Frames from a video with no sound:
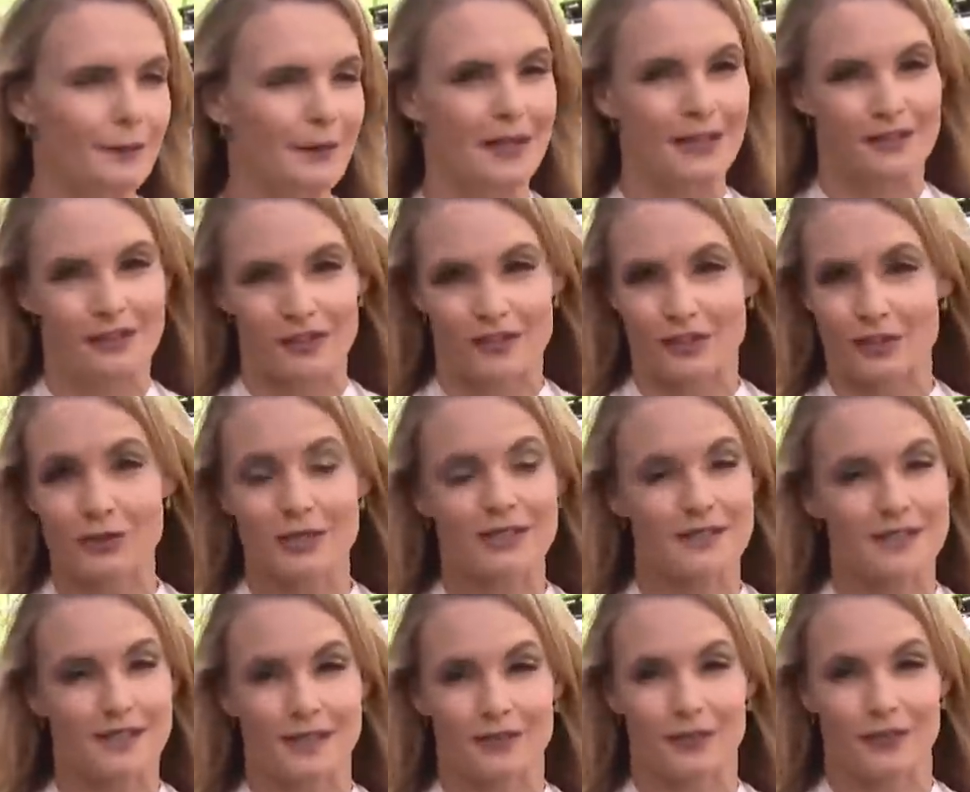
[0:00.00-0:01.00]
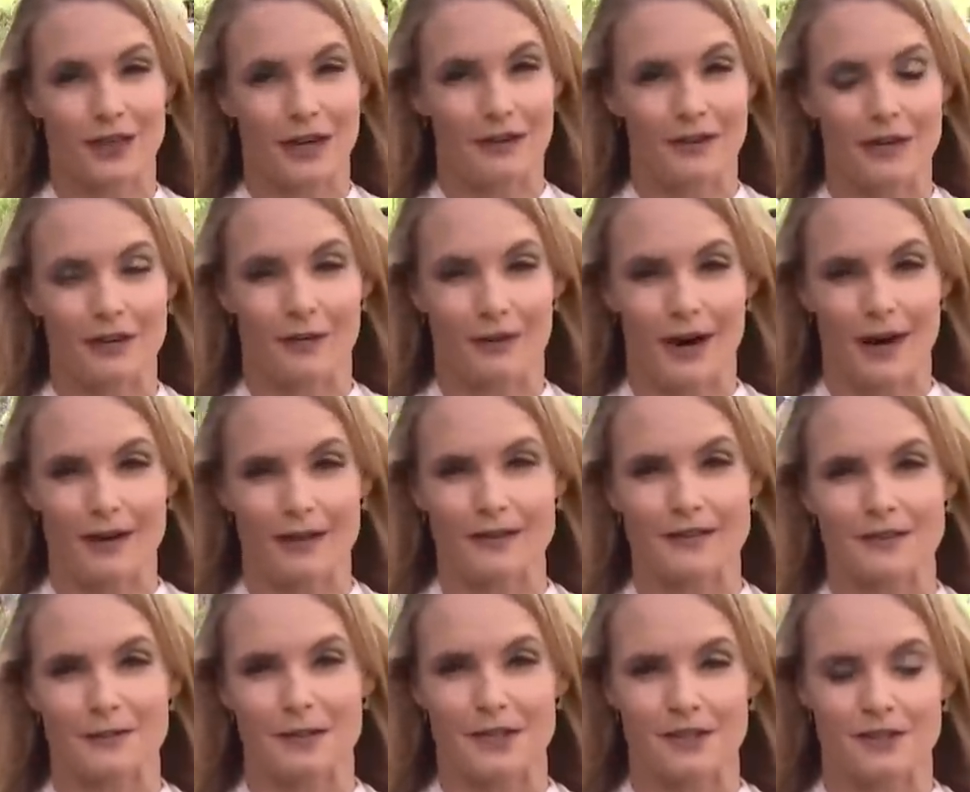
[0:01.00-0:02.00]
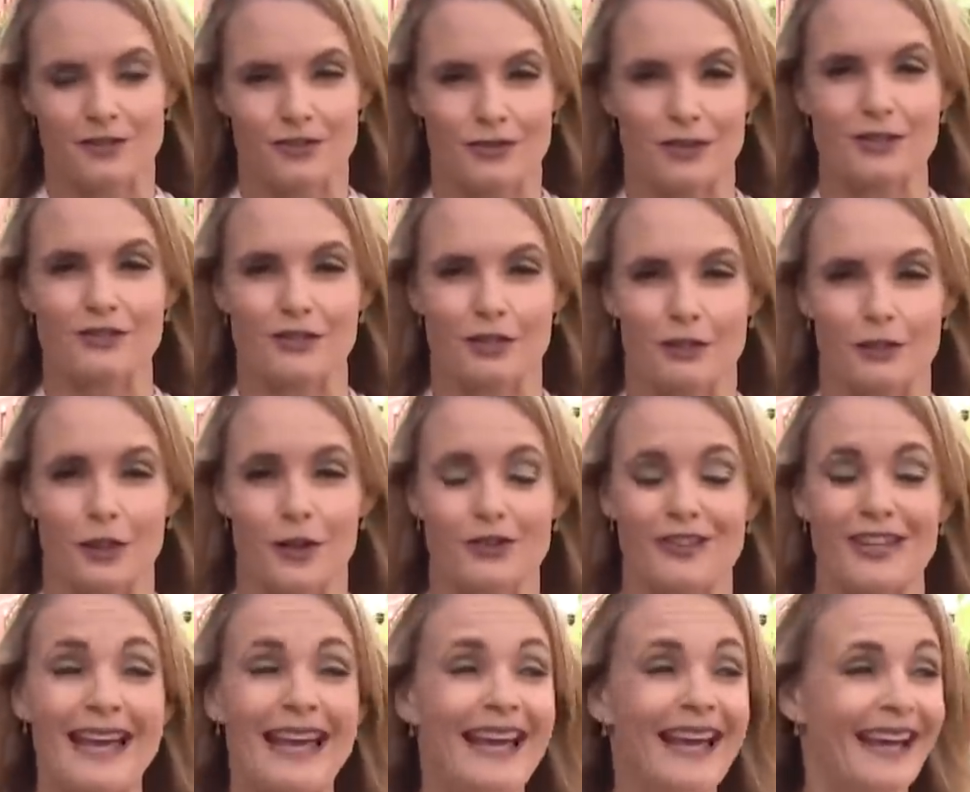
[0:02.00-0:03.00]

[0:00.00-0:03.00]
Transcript: because as you can see, it's very crowded. Some of the streets are closed.